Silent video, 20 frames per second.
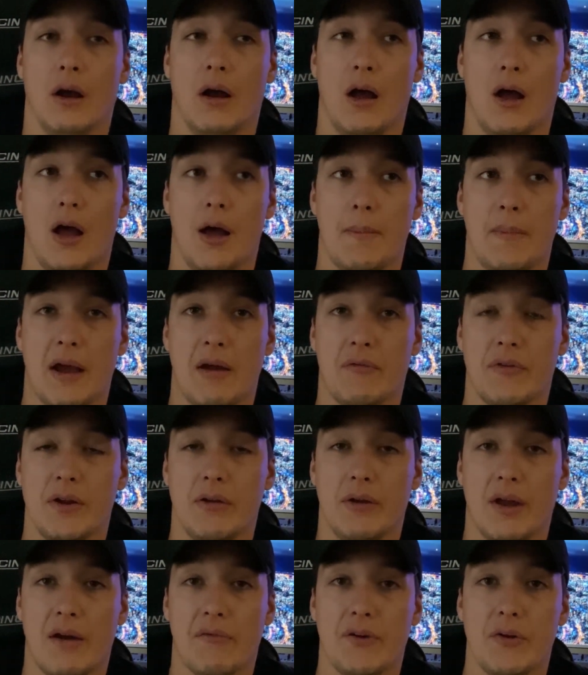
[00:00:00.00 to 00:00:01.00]

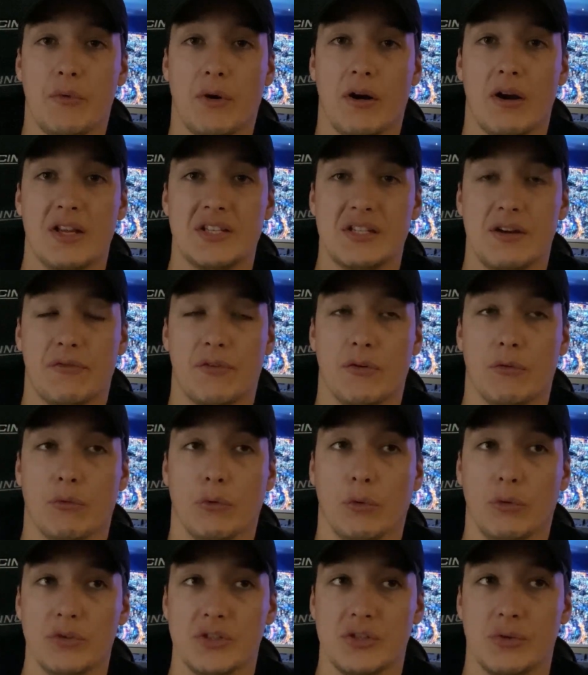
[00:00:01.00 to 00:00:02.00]
Everywhere has different
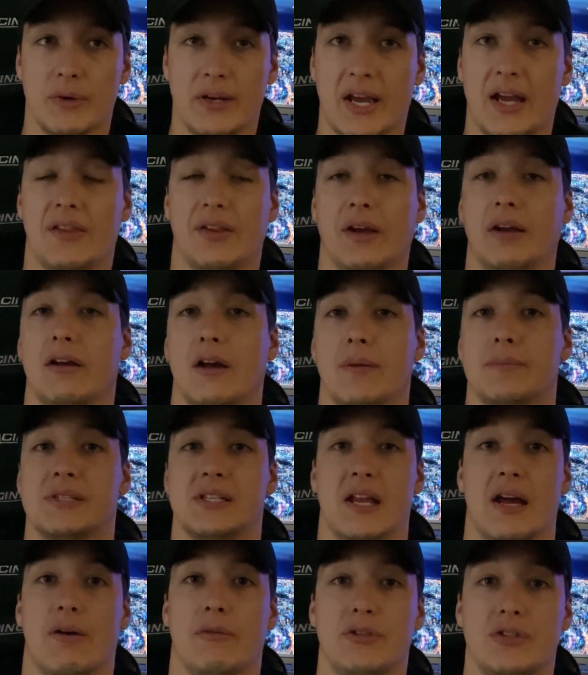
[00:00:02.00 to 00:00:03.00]
rules. So again, that comes
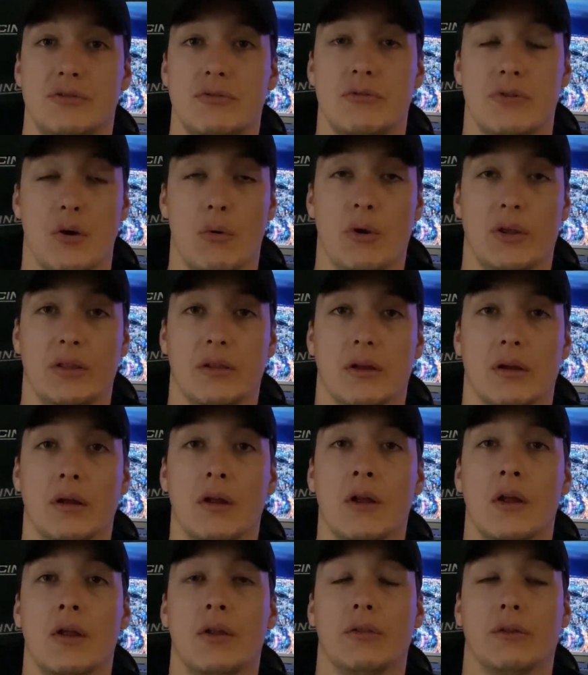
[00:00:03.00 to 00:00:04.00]
down to knowing the
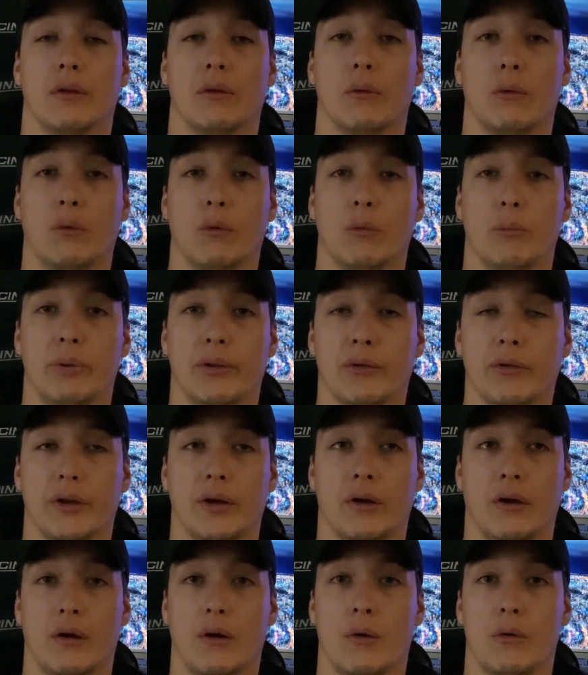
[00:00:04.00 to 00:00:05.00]
local
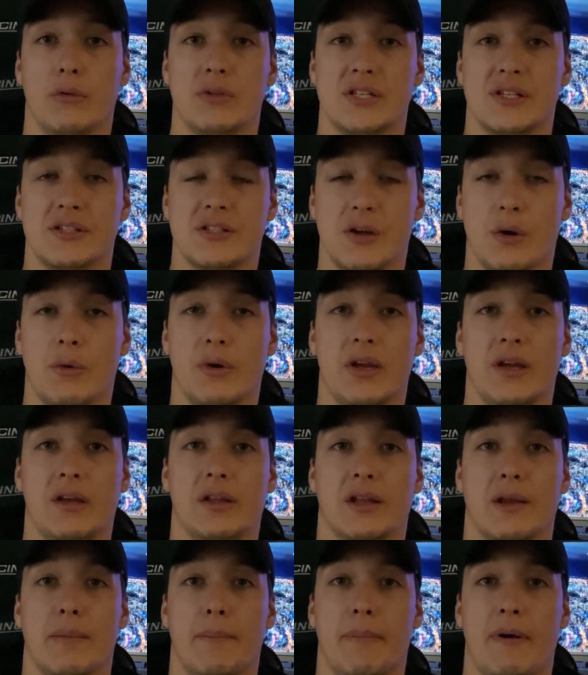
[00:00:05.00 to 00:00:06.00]
building codes and zoning
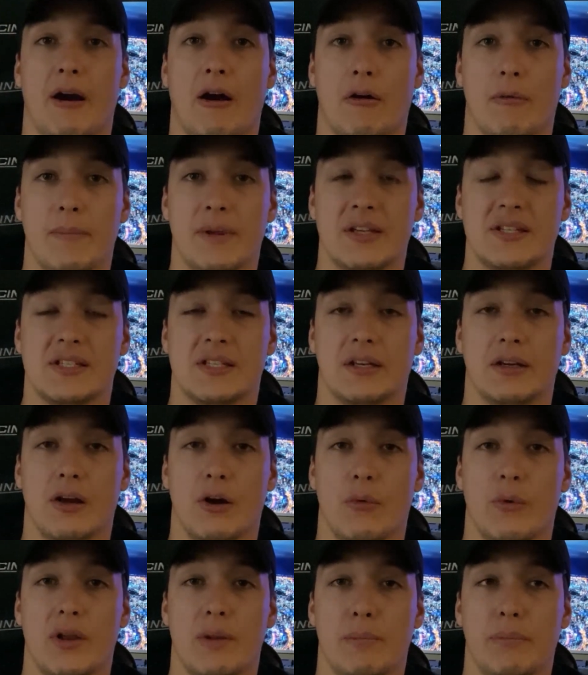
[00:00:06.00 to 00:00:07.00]
and the departments that
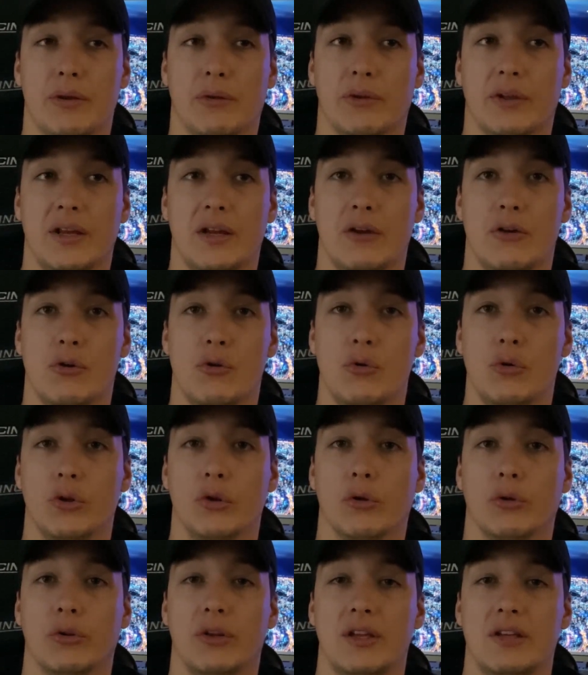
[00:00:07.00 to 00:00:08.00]
go into building, who
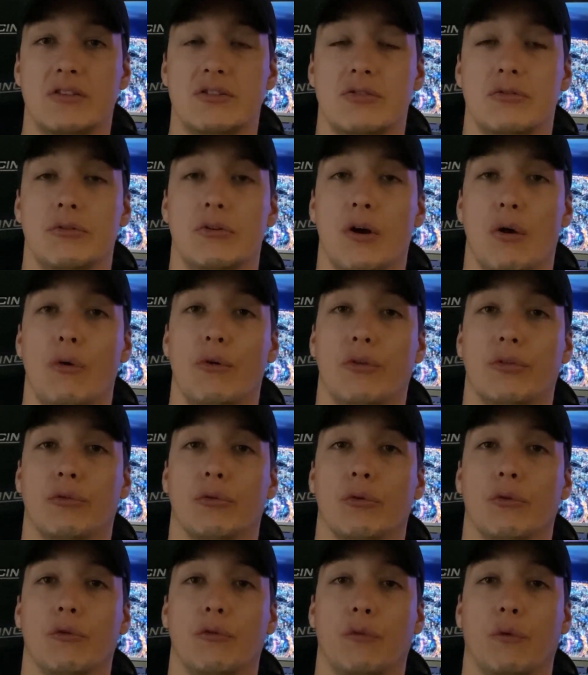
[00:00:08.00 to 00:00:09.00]
you'll need to go
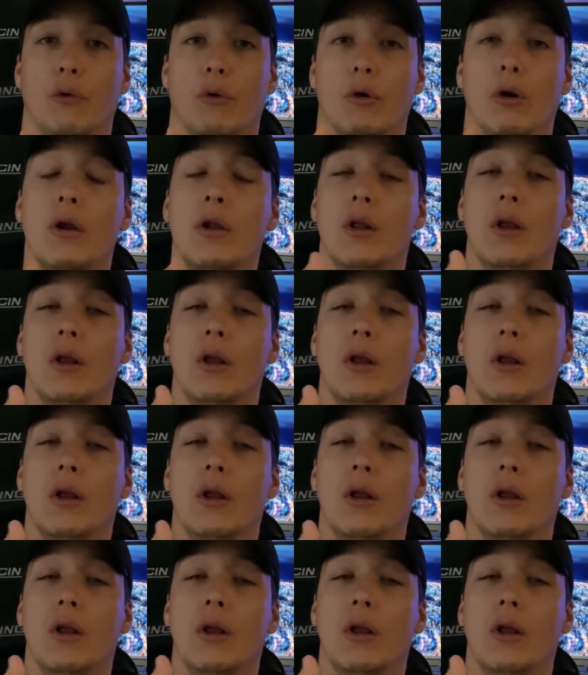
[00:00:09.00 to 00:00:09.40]
through for